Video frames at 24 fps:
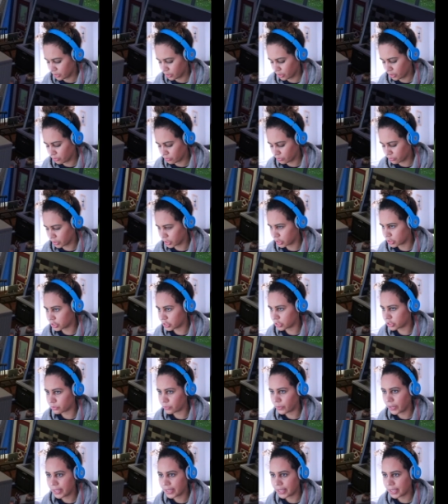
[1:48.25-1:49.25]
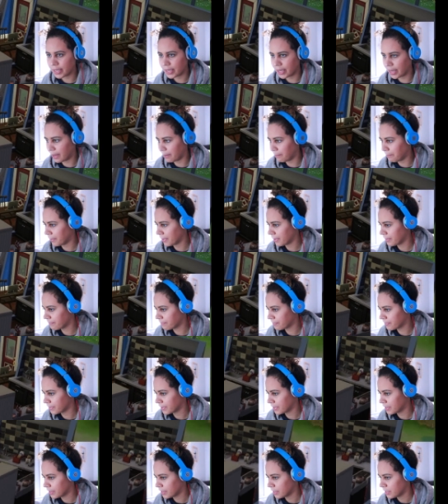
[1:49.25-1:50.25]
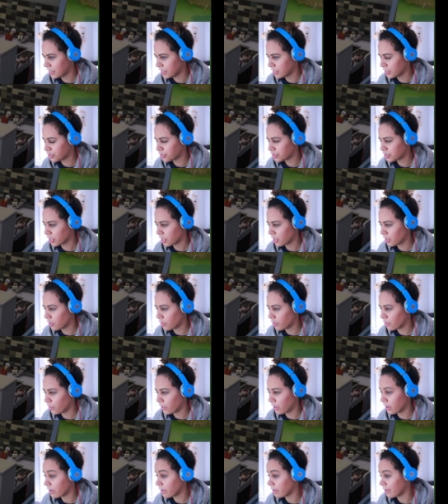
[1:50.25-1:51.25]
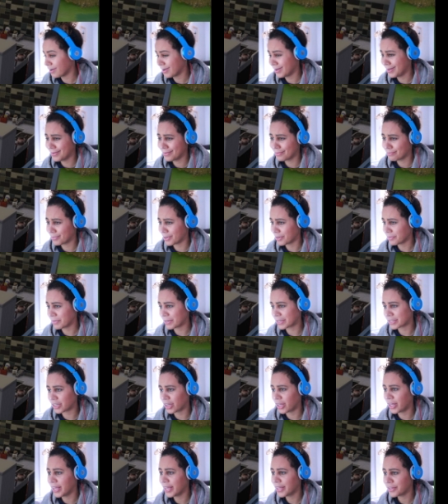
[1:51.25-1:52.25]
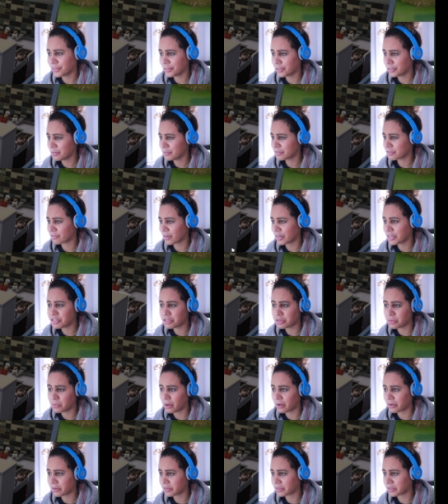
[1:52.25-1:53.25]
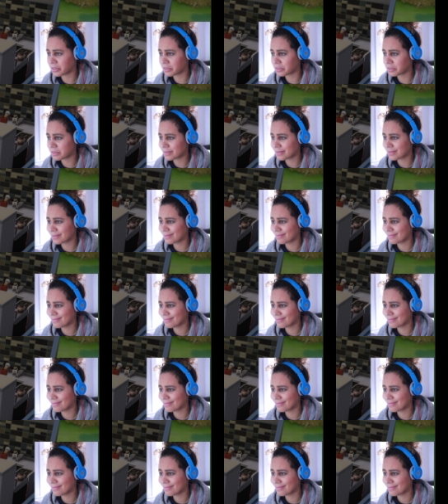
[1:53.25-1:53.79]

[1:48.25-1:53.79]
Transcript: oh good, she's waking up. So, oh, perfect. All I have to do is write two articles.